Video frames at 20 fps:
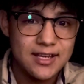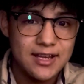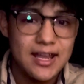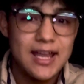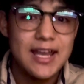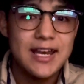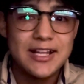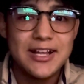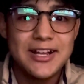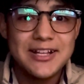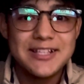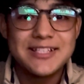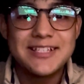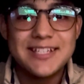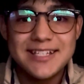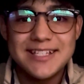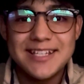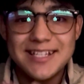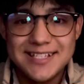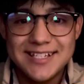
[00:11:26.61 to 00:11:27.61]

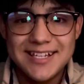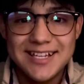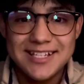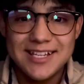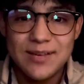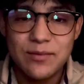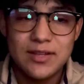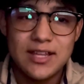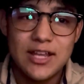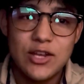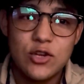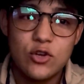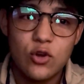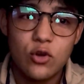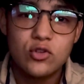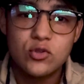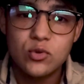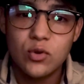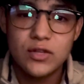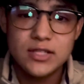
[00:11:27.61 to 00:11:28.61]
Inconsistency is something that you
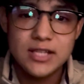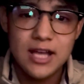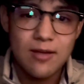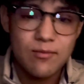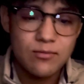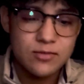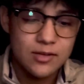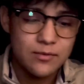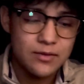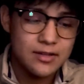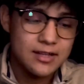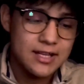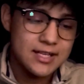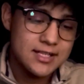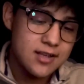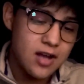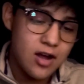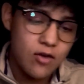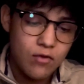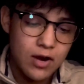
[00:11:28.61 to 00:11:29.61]
don't do all the time, something that's
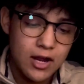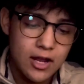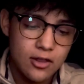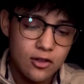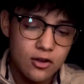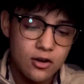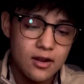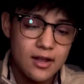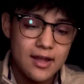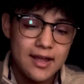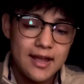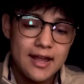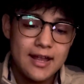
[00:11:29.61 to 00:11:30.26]
not regular.